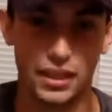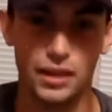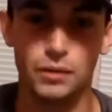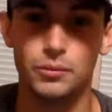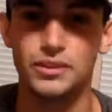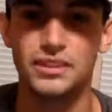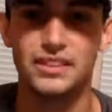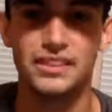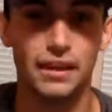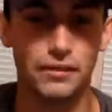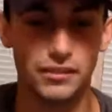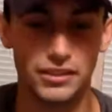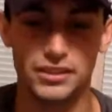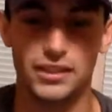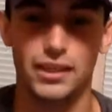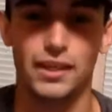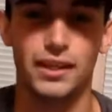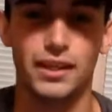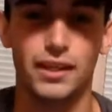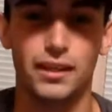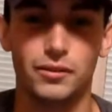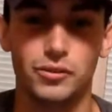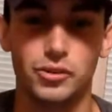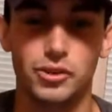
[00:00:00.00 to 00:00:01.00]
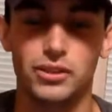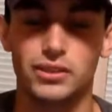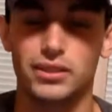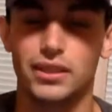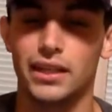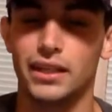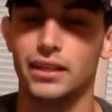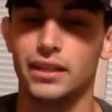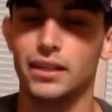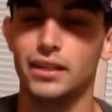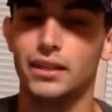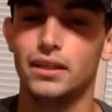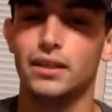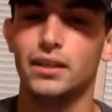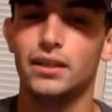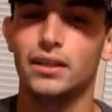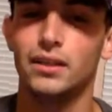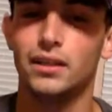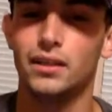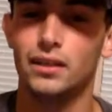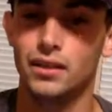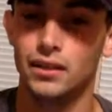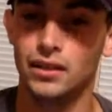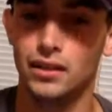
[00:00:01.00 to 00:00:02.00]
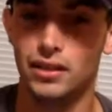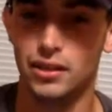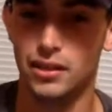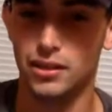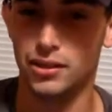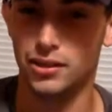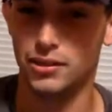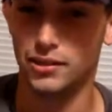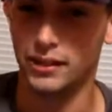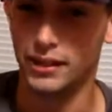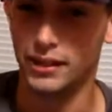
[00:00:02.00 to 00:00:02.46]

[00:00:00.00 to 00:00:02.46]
I was devastated. I was just like, oh